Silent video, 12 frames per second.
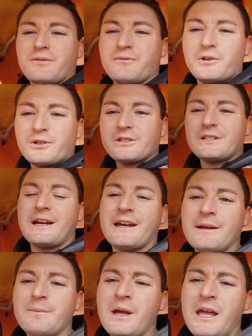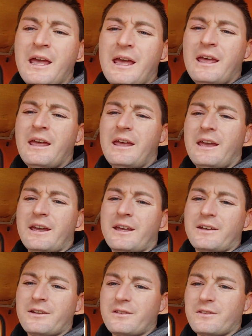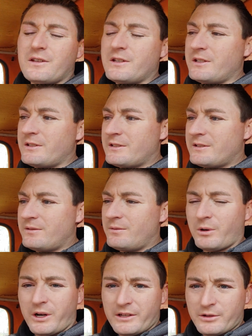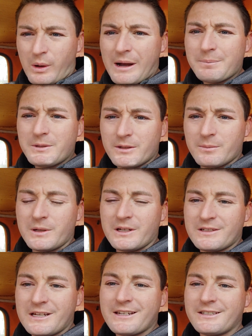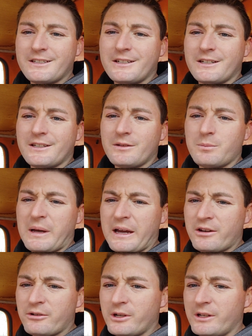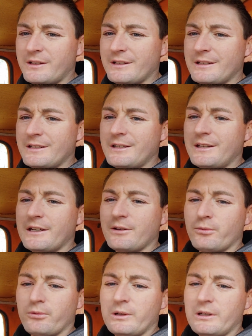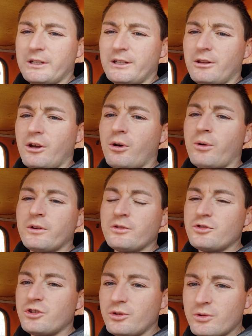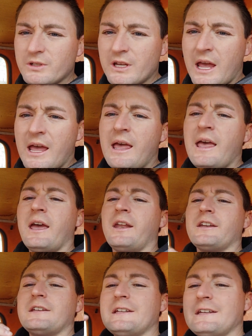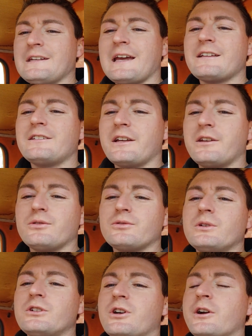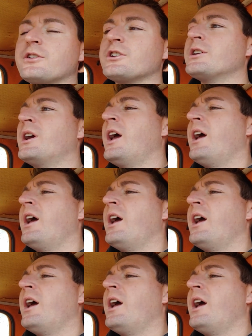the first time, and when I swapped them and tested it, the battery did get really low in juice, and it didn't act like it was recharging.